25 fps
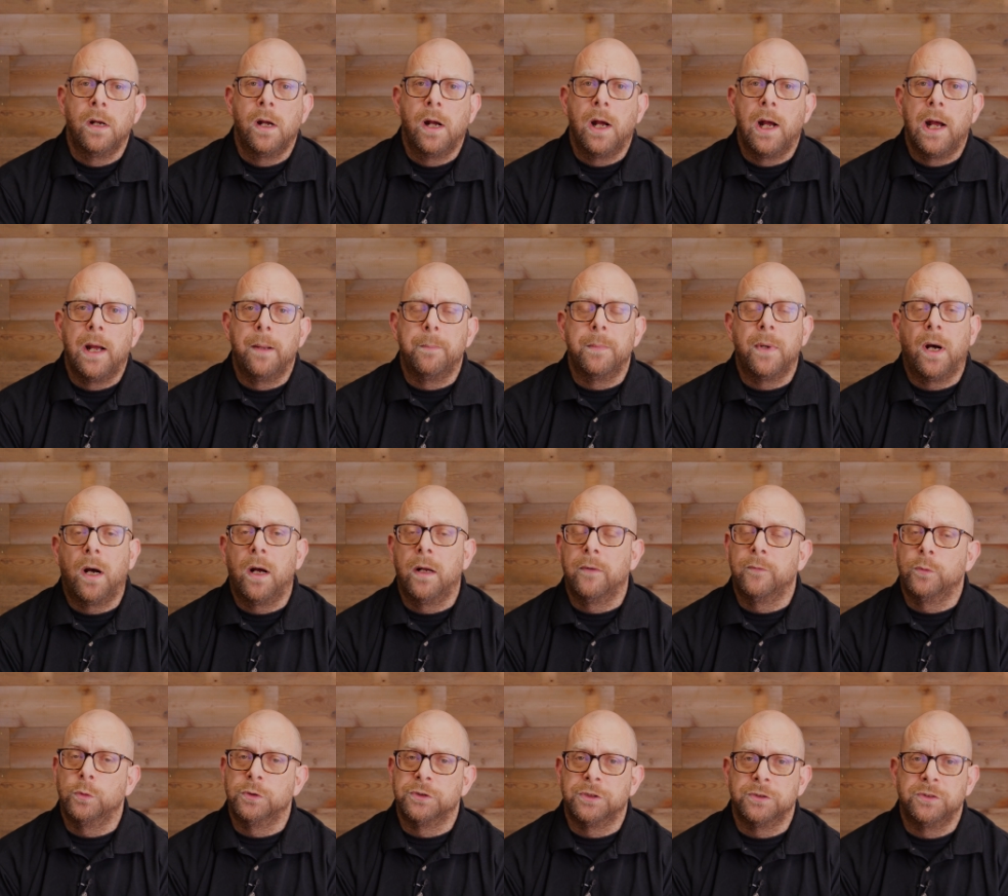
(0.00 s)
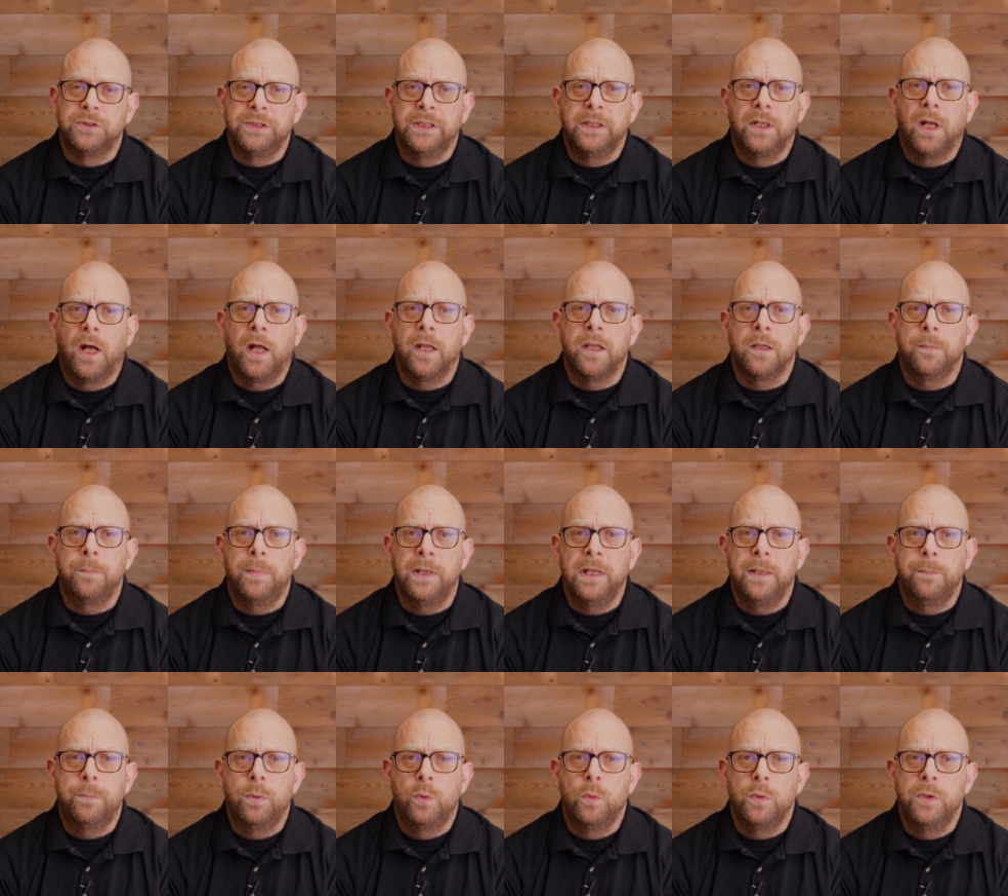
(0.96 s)
I've also seen other
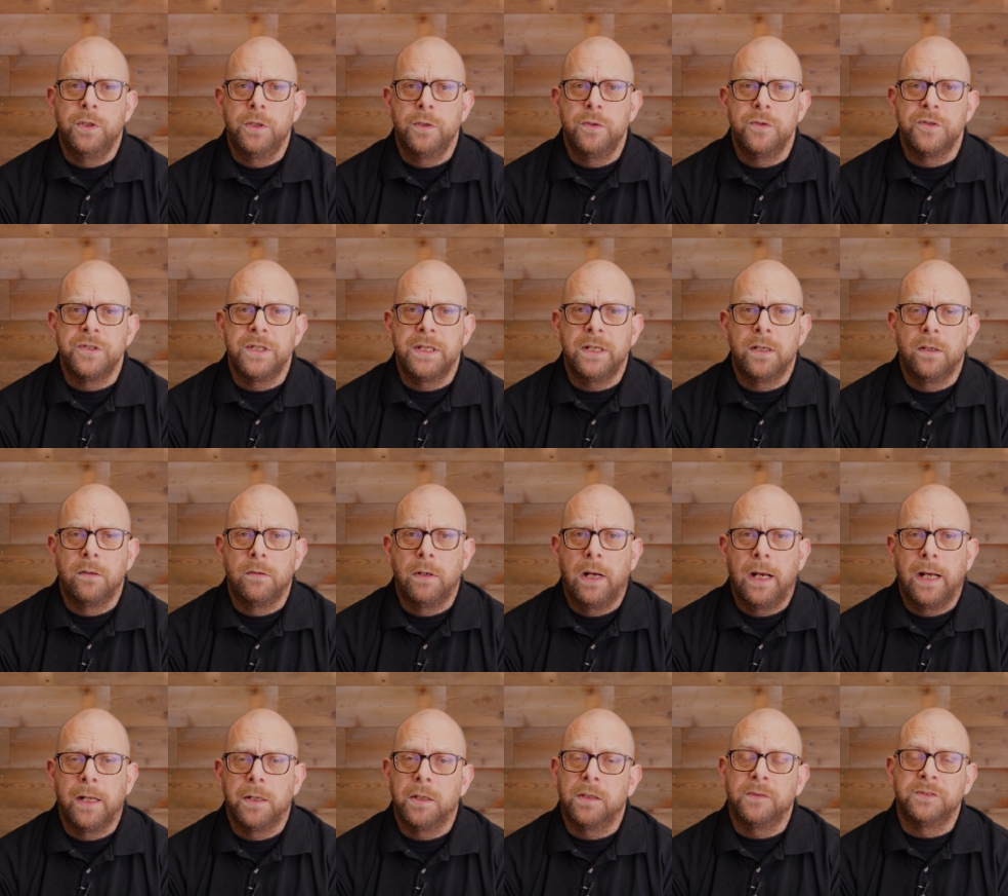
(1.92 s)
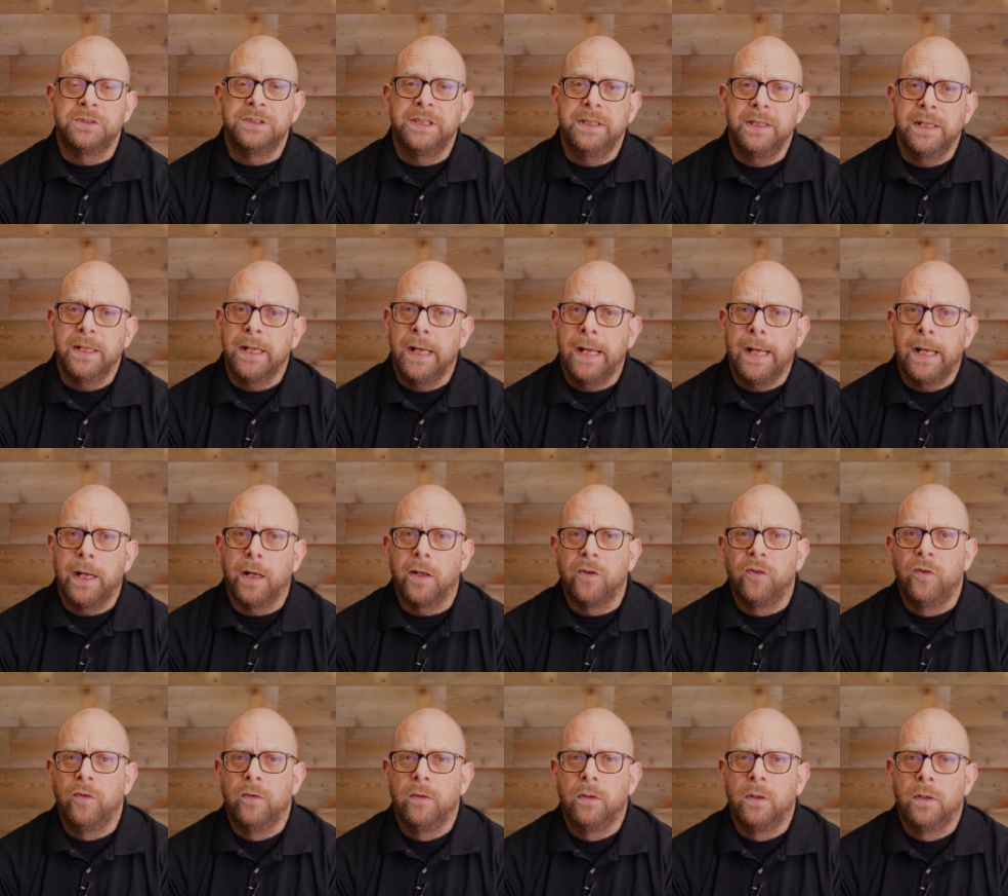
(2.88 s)
people use it, and I've seen it
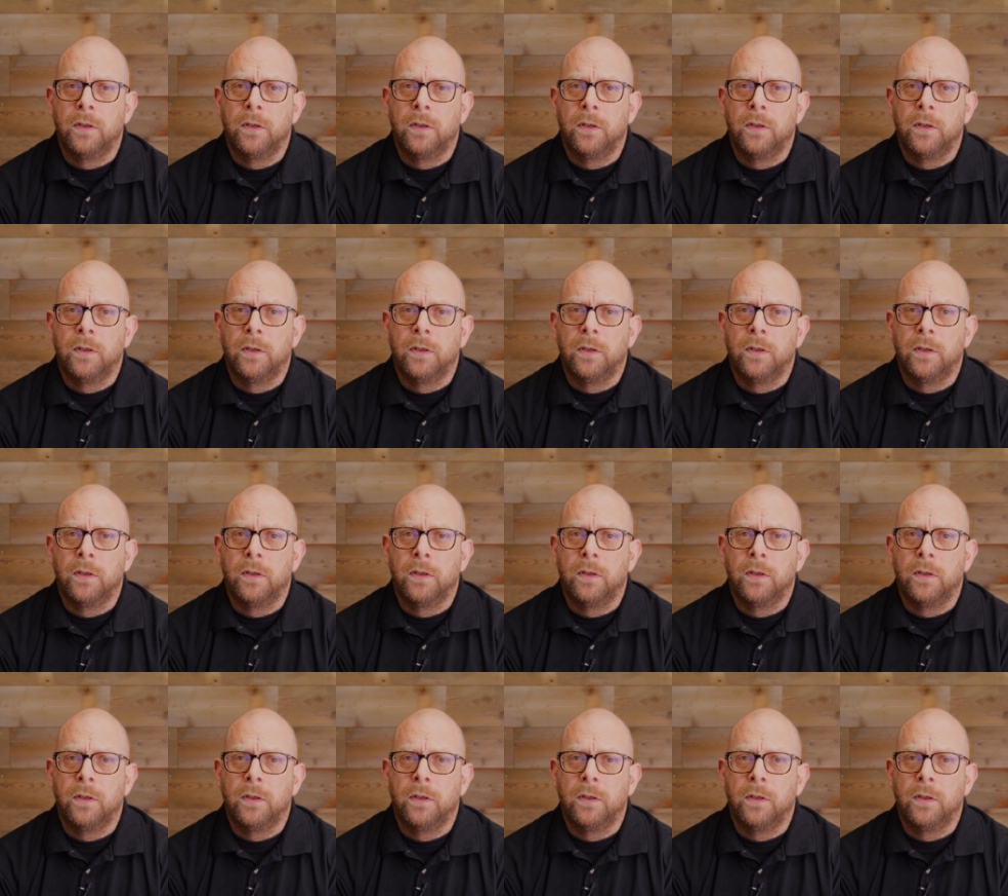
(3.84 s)
hacked.